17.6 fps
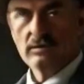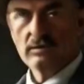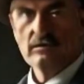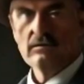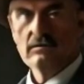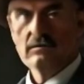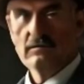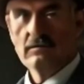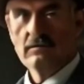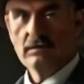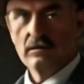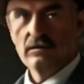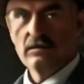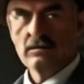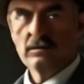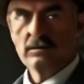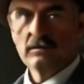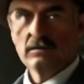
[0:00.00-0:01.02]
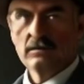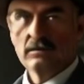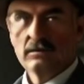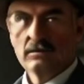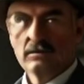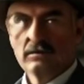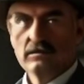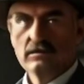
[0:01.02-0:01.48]
Sure, I could have been a
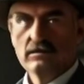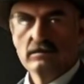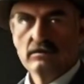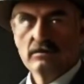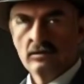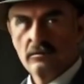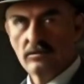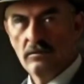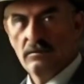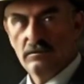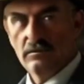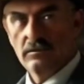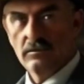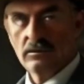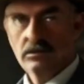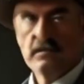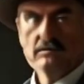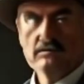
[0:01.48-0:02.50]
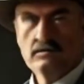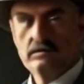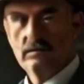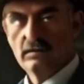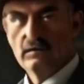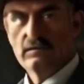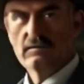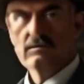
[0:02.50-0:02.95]
cop, but I like my coffee
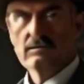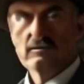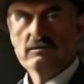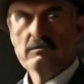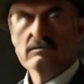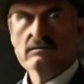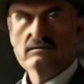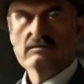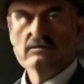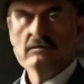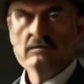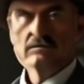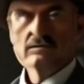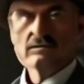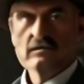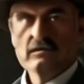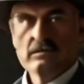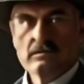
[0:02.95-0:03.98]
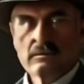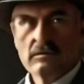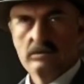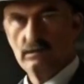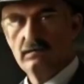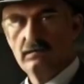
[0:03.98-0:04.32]
with whiskey, not donuts.